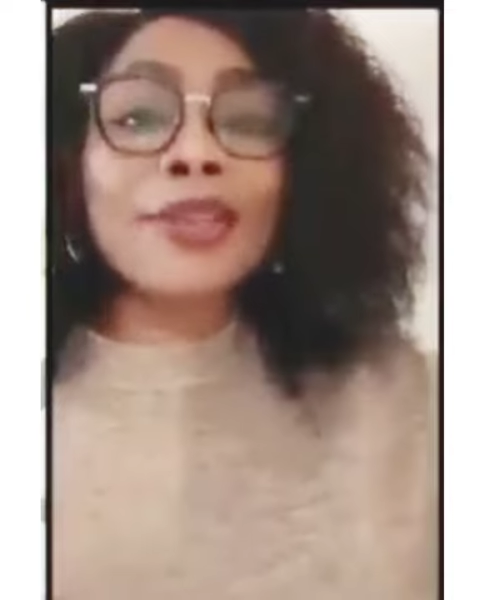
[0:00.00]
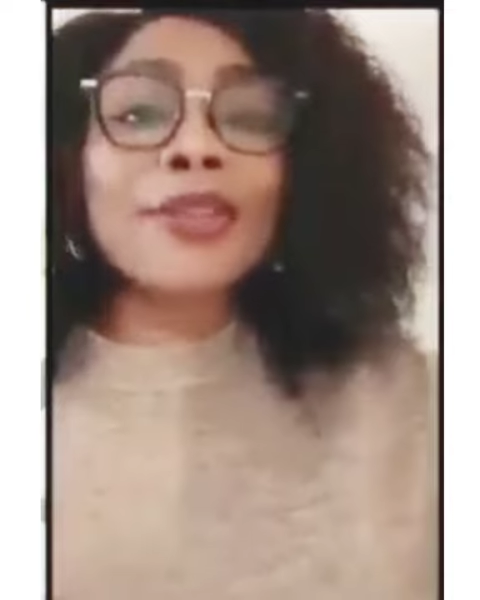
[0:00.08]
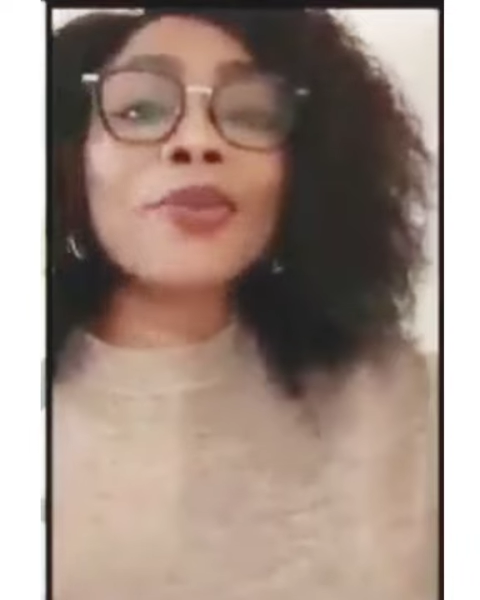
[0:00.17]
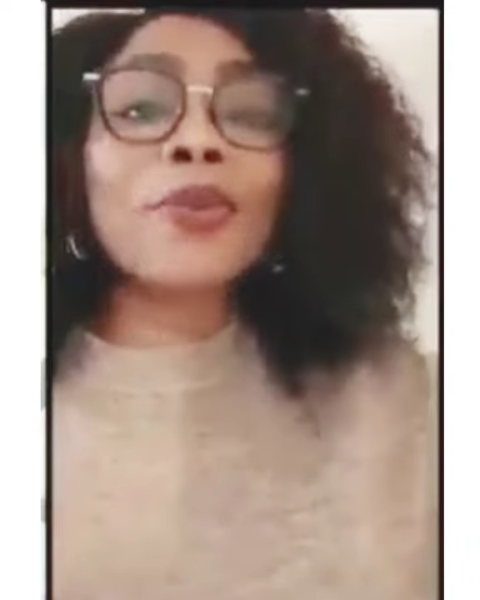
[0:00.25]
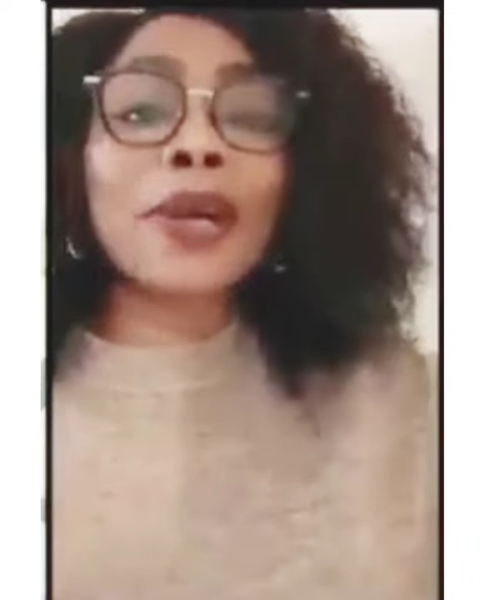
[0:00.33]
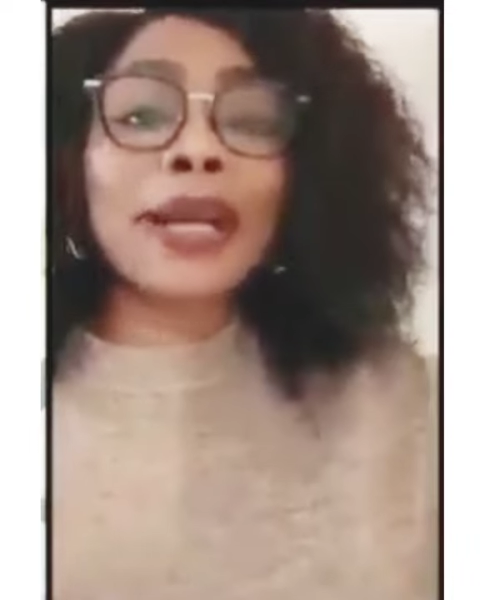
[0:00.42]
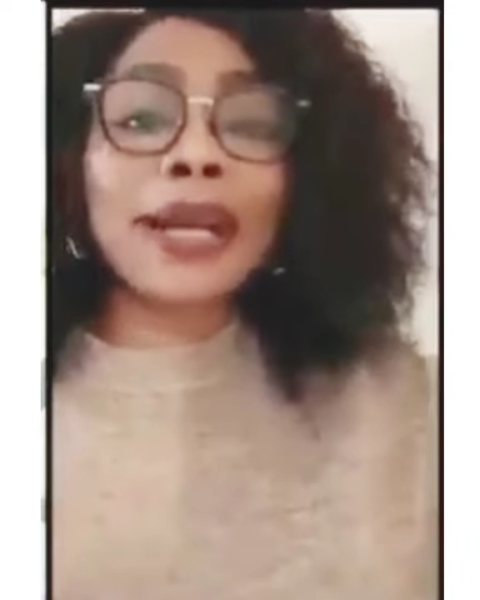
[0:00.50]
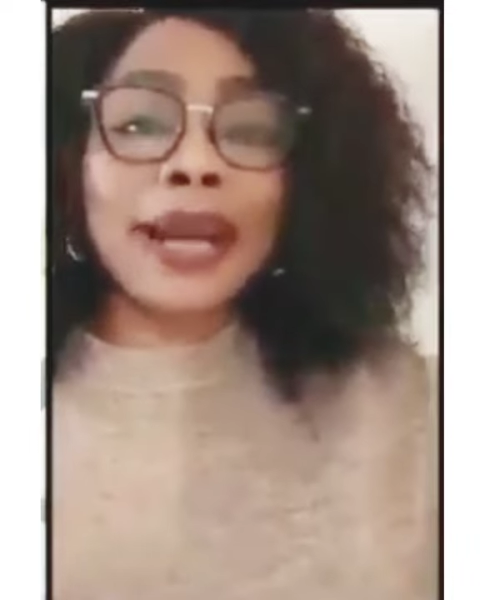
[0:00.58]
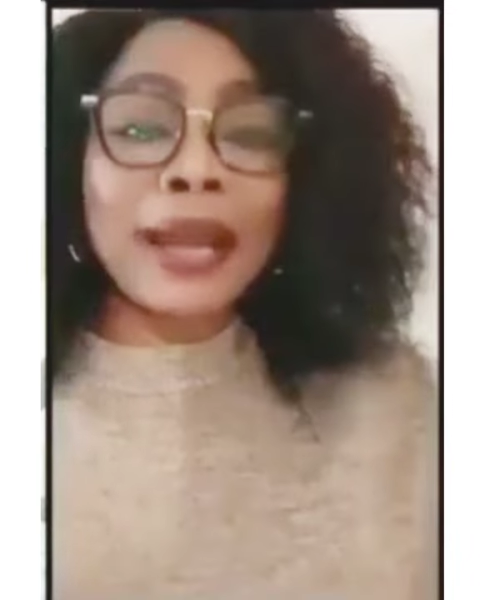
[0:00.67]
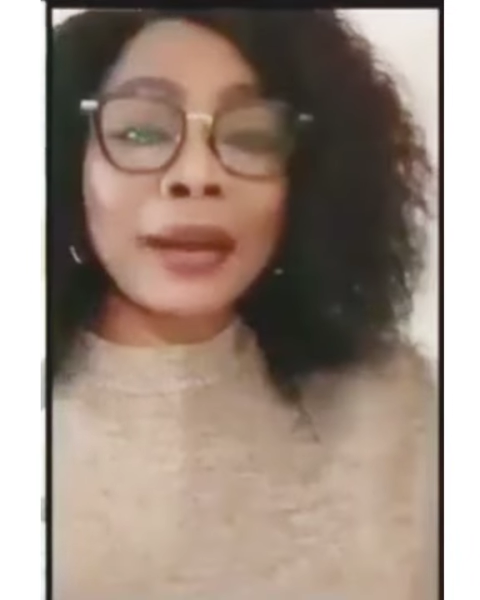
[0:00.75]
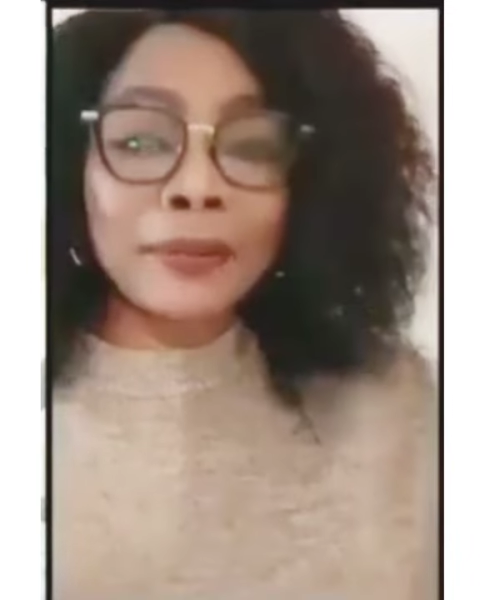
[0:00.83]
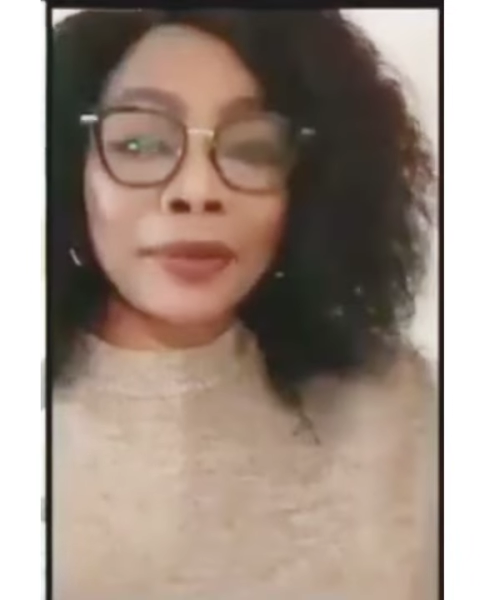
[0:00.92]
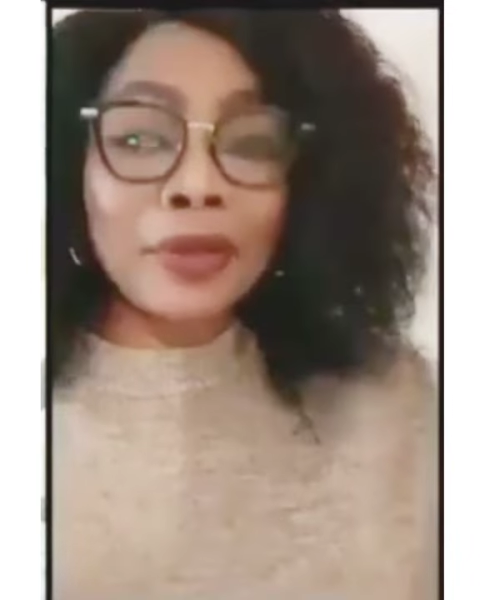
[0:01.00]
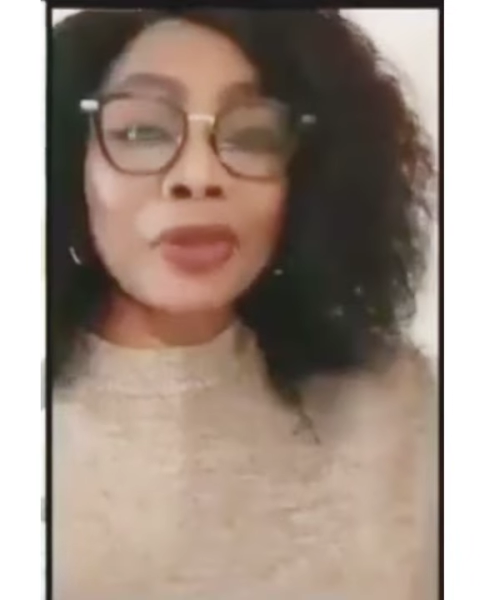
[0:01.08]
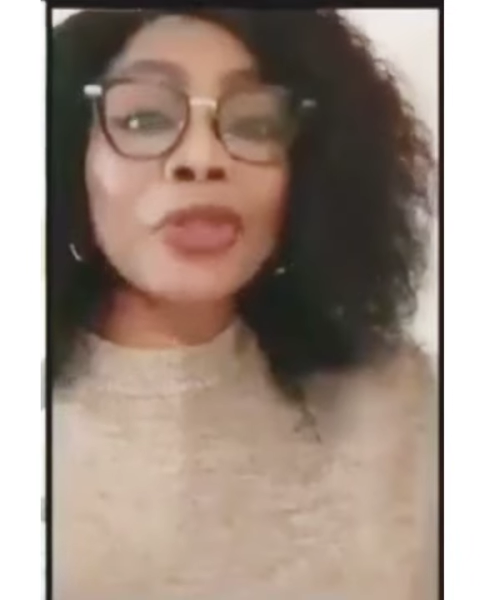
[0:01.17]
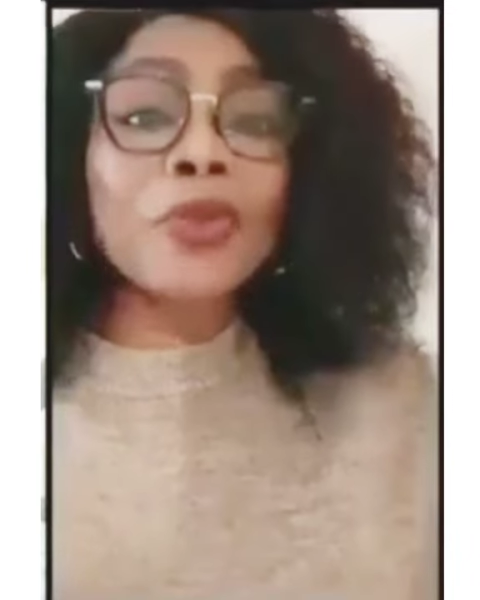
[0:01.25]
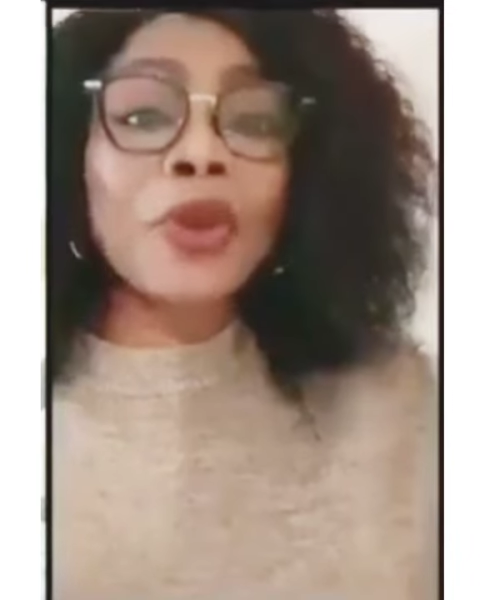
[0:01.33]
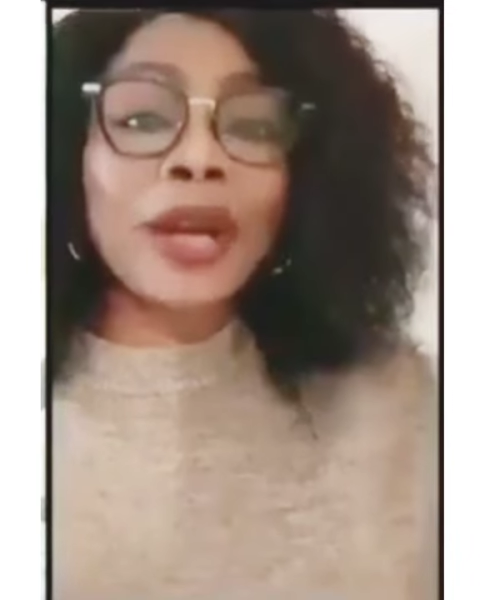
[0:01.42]
you will clap,
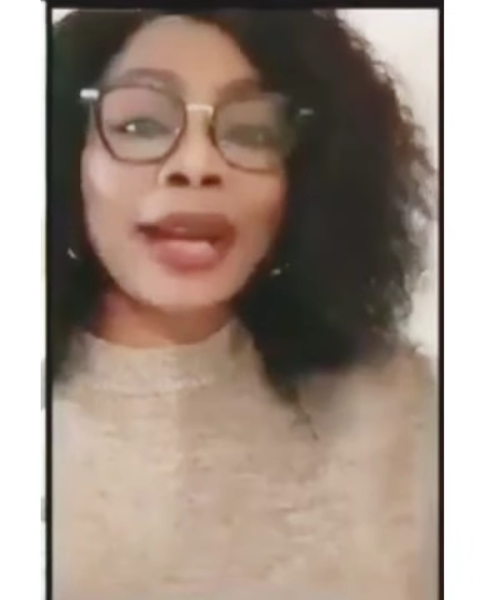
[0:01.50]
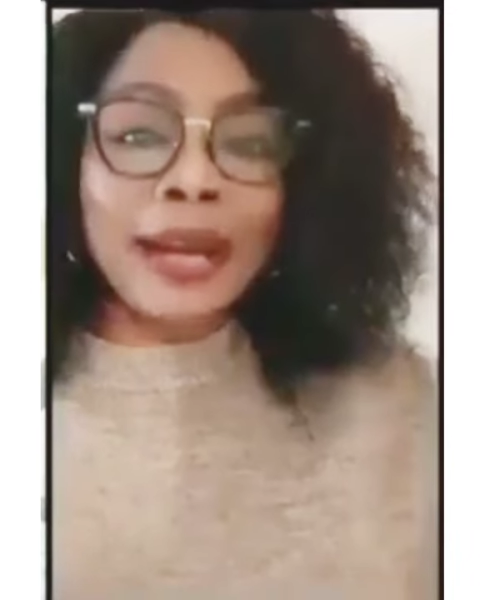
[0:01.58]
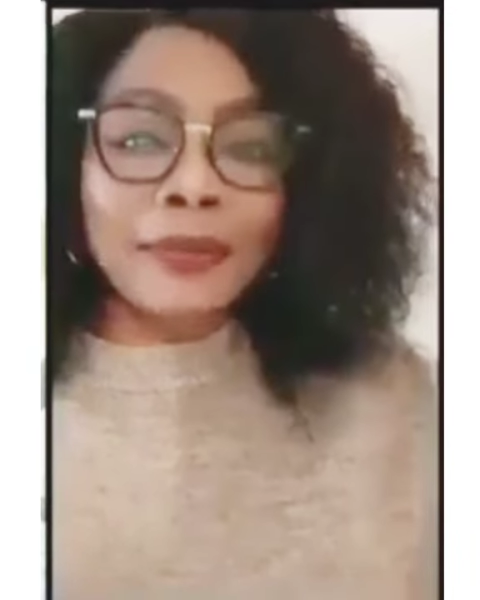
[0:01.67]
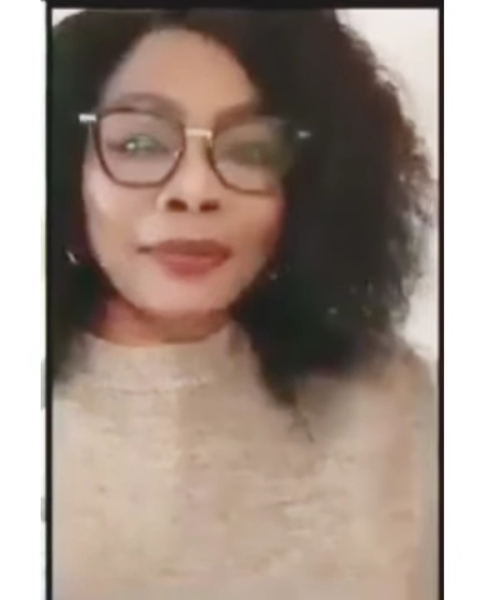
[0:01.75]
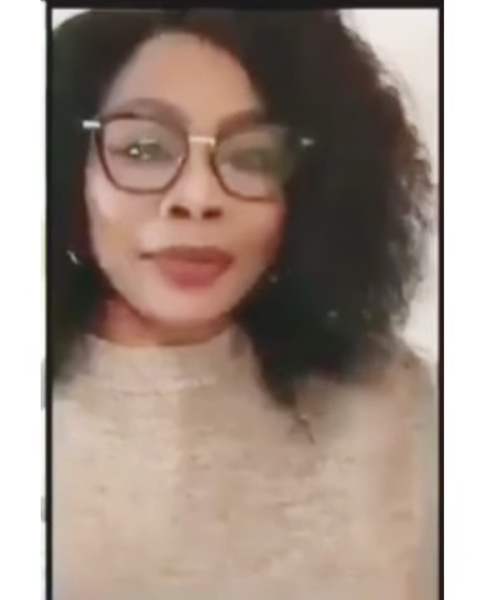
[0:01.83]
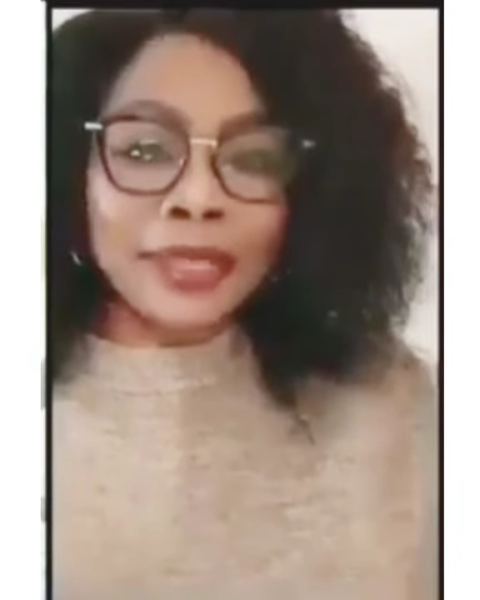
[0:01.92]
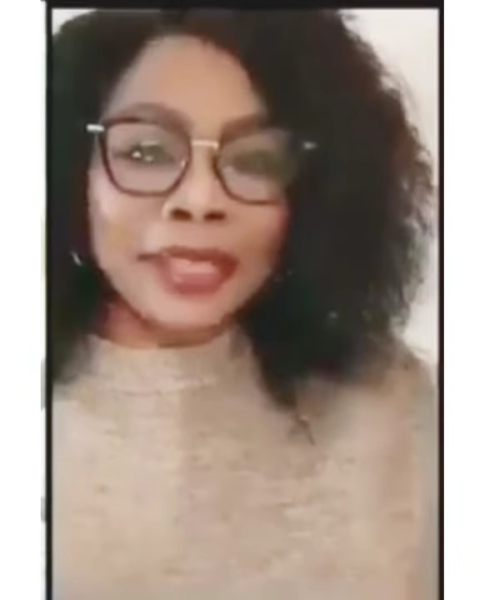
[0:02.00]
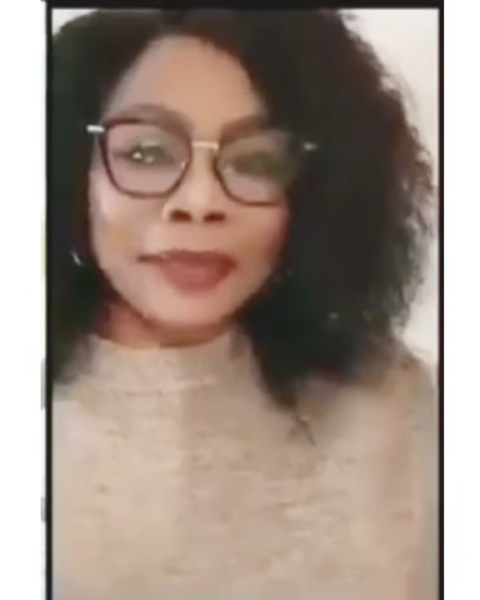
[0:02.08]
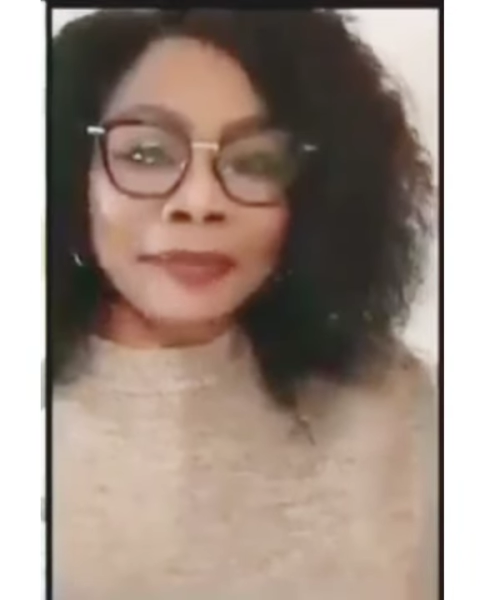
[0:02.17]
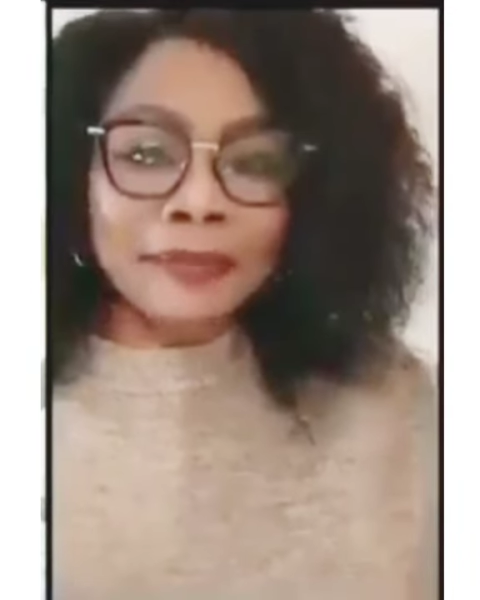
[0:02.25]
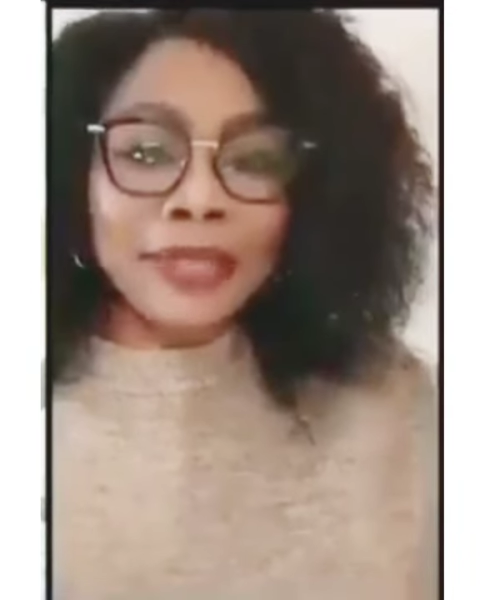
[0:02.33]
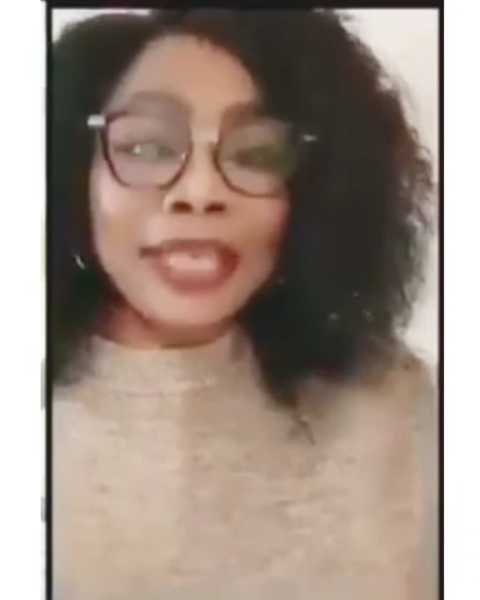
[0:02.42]
you will clap for them.